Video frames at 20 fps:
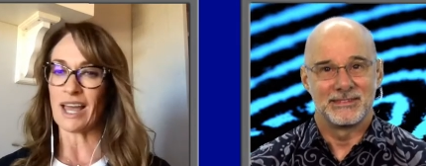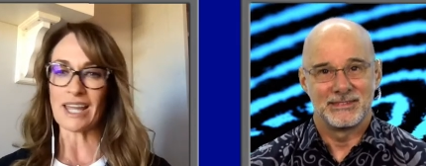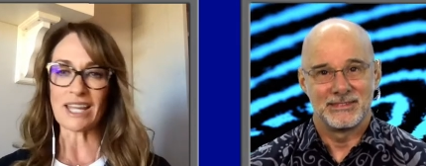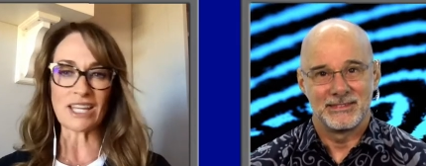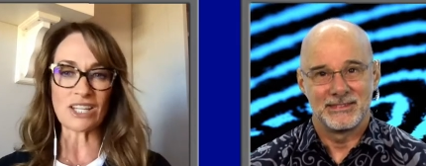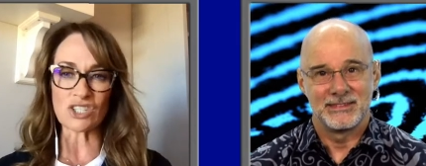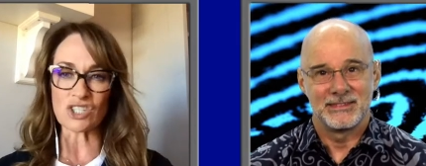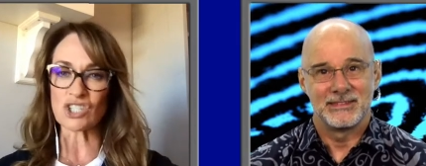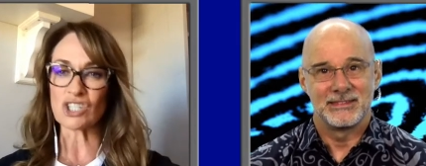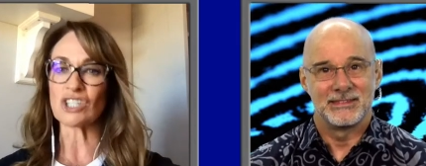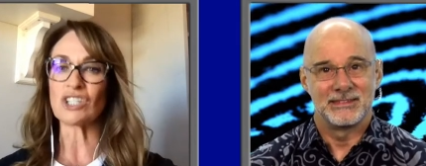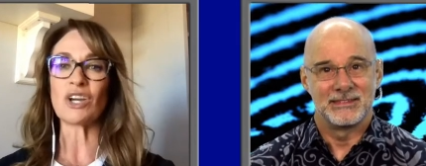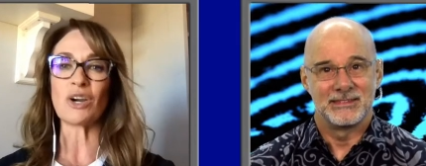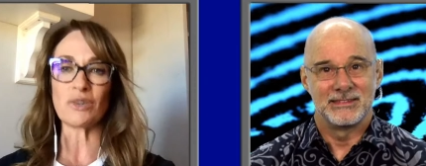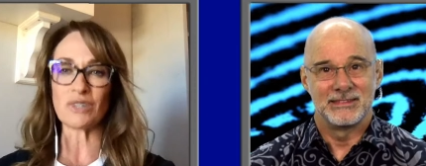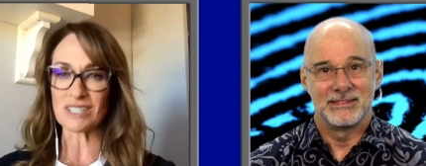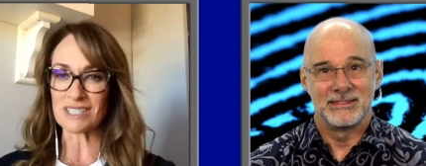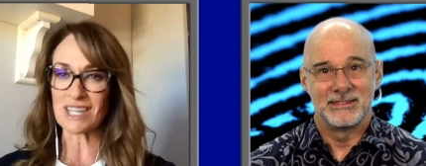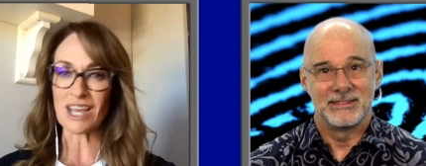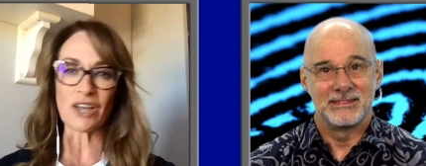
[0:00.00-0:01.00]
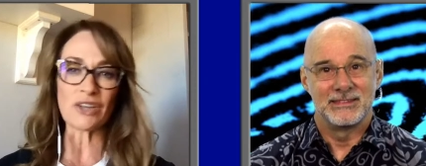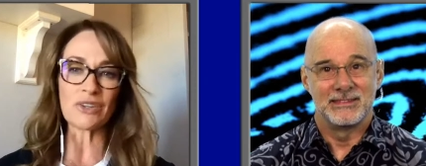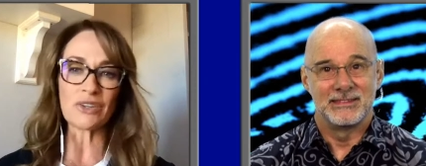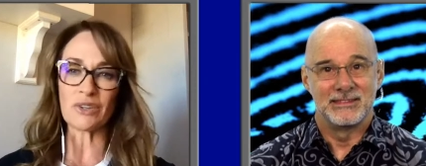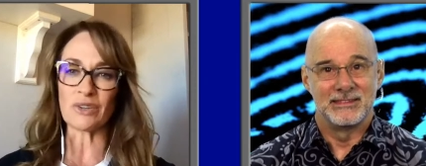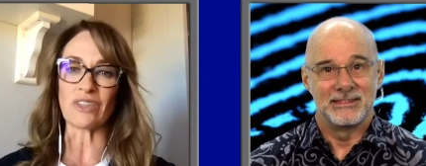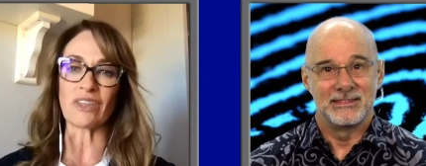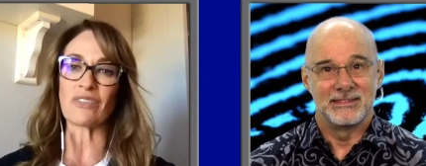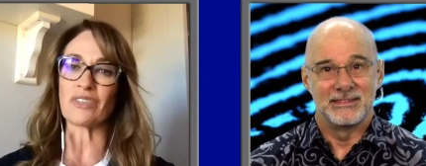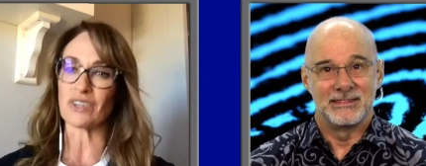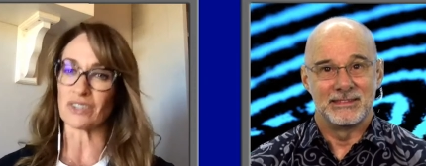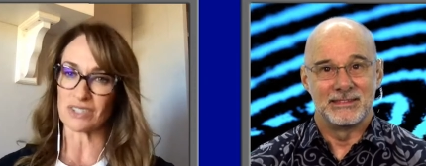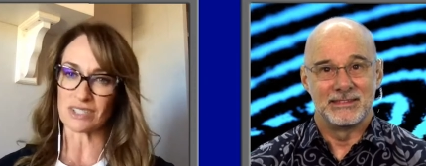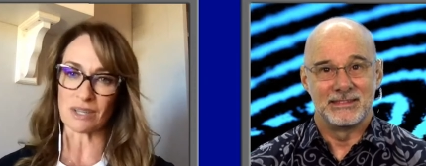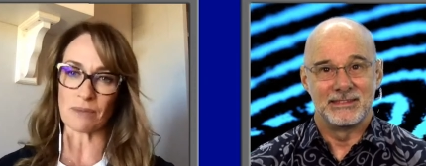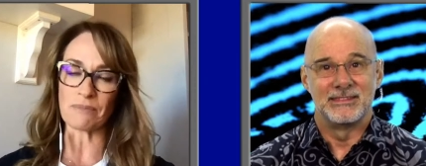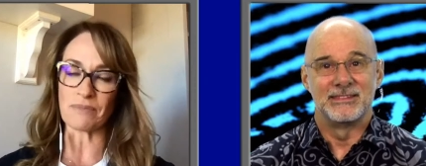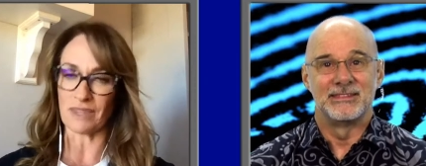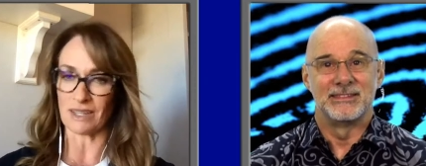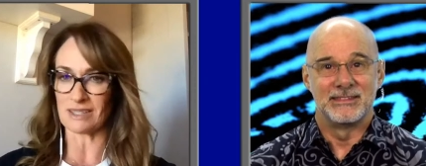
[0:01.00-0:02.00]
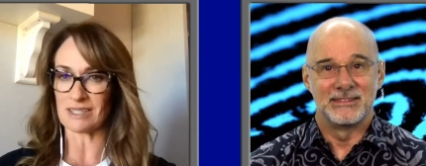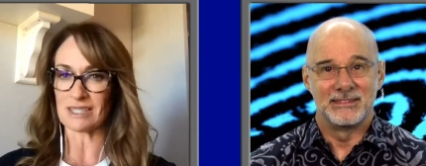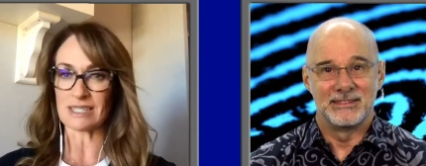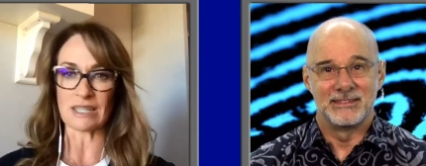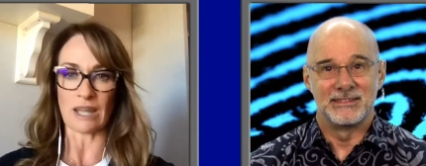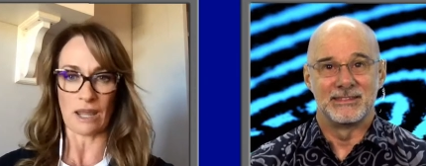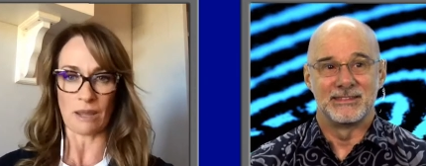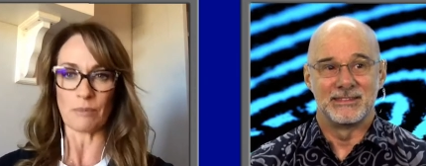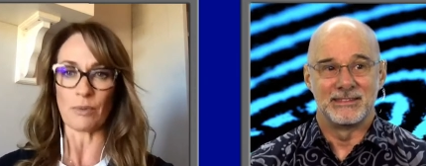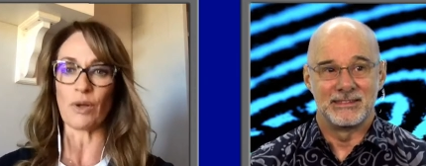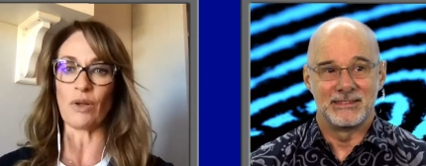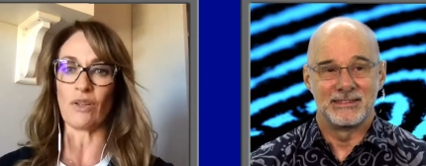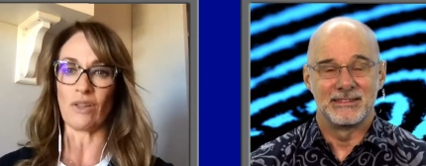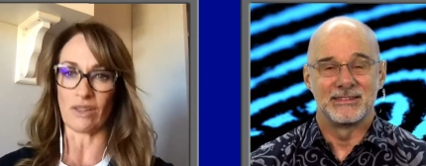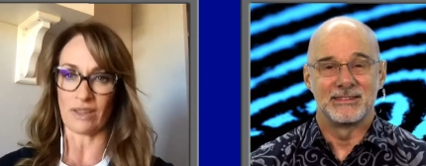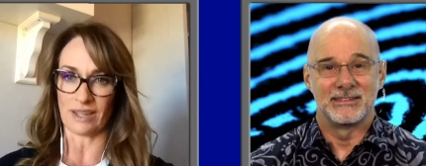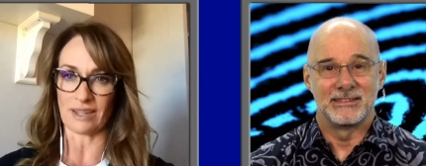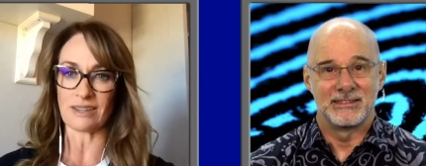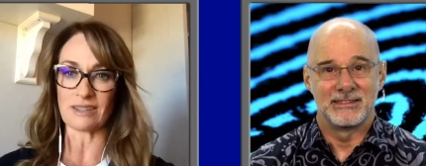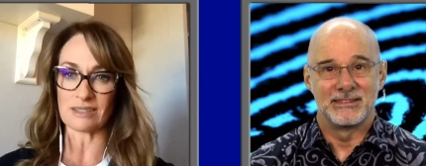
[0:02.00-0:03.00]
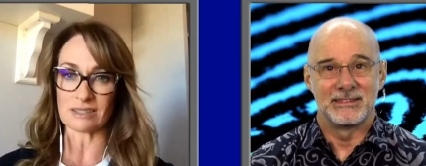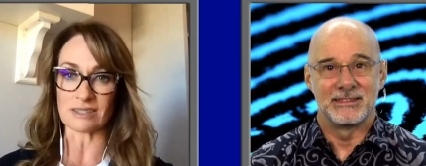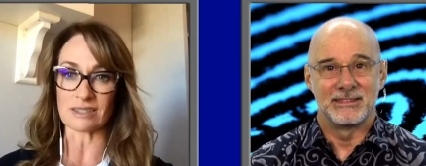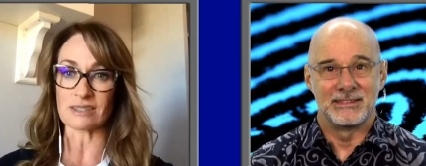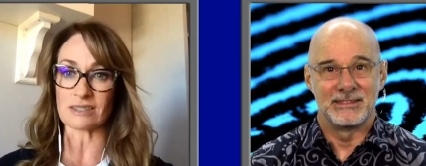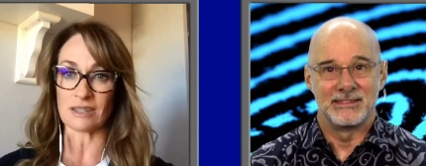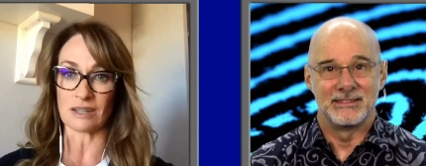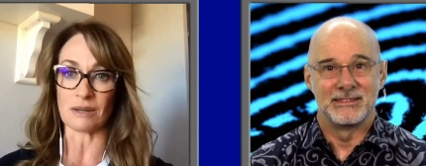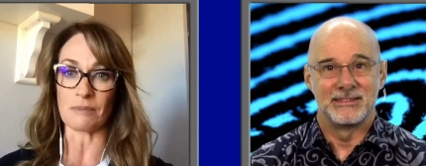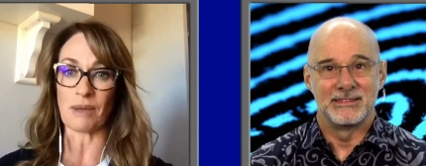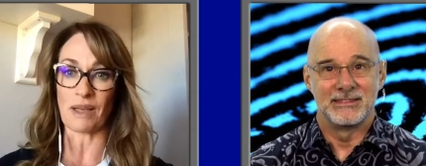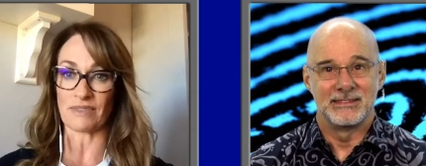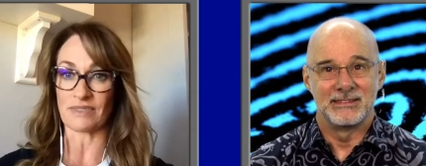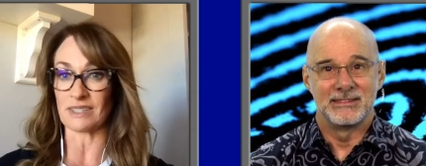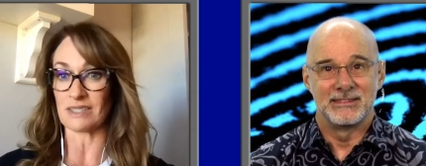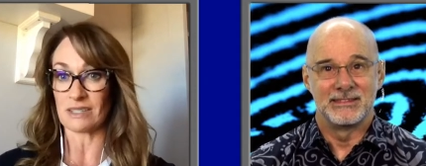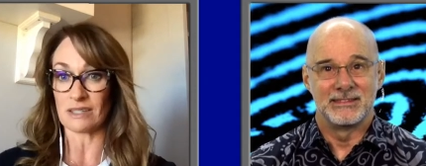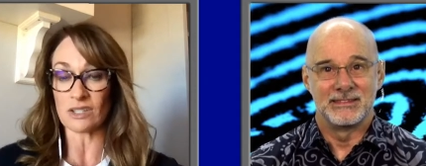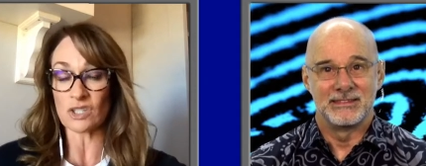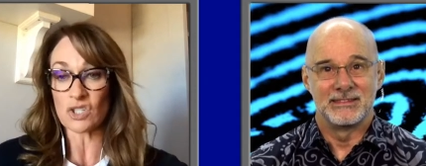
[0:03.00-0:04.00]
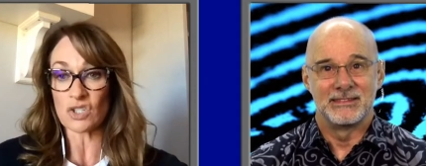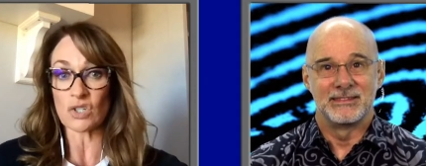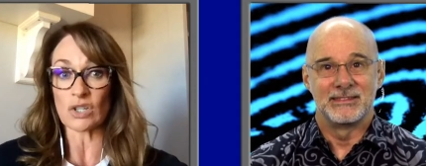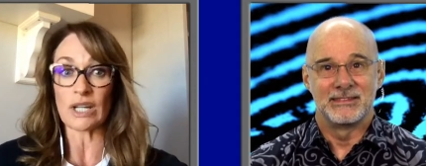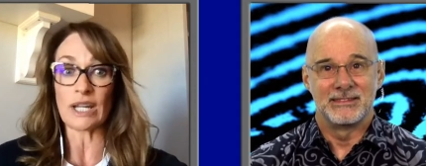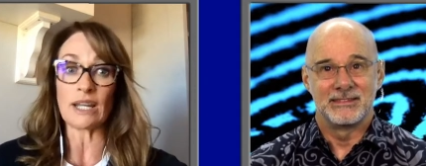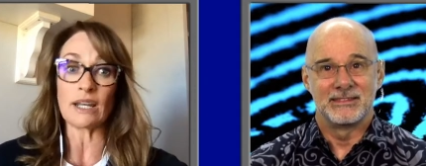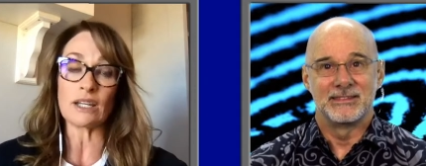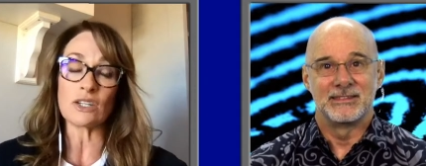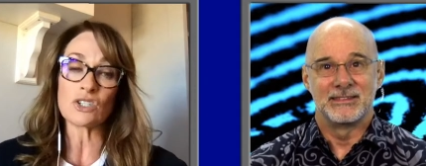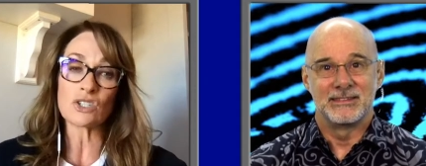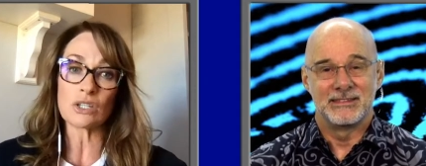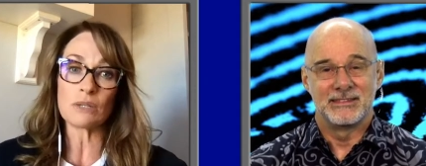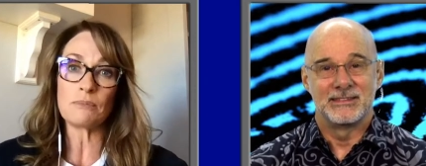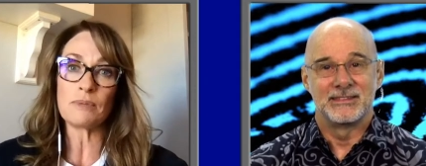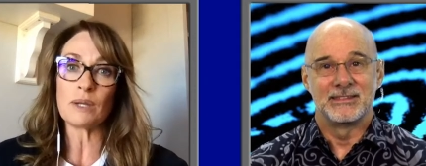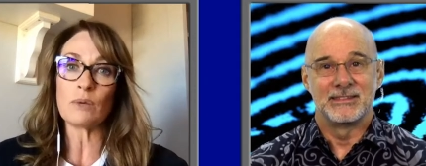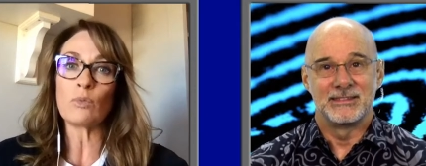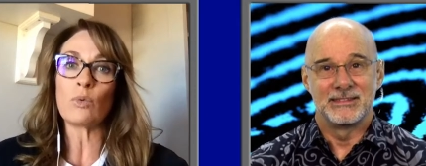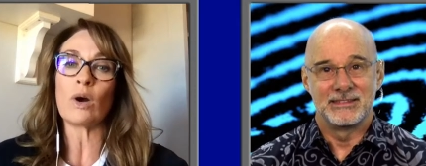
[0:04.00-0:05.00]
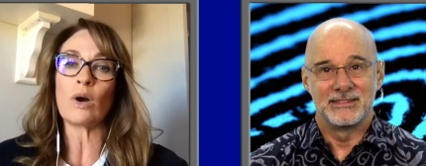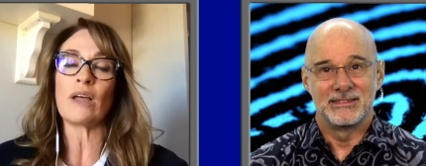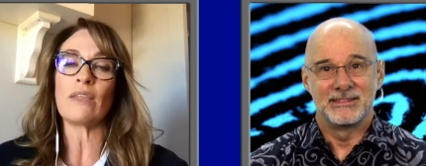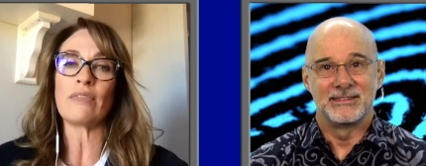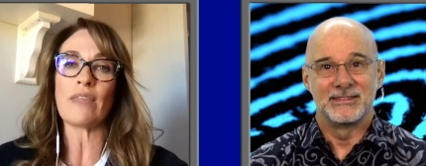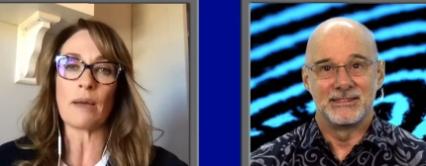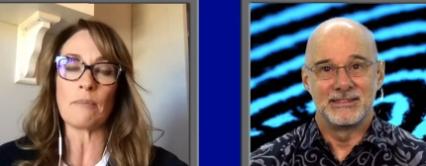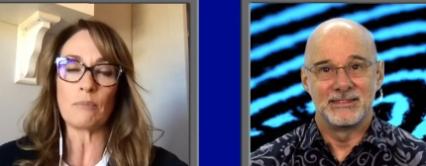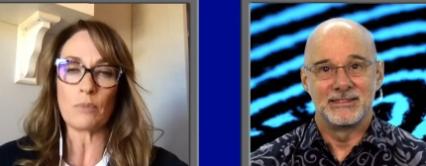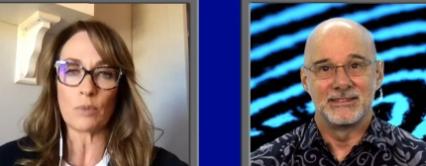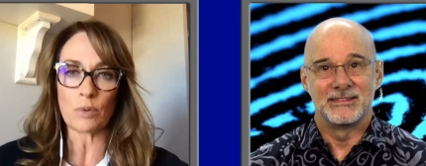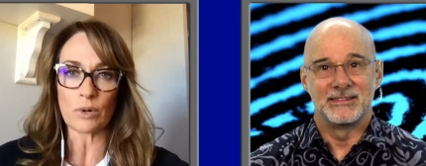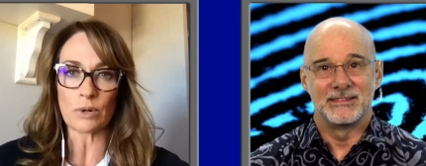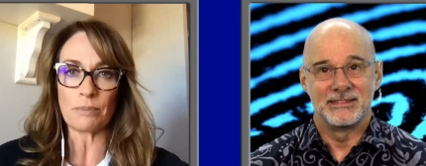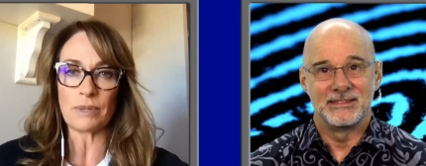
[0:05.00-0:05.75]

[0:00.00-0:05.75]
Speaker 1: it should go to tell you that there's something stable and consistent about this industry and it should be one that more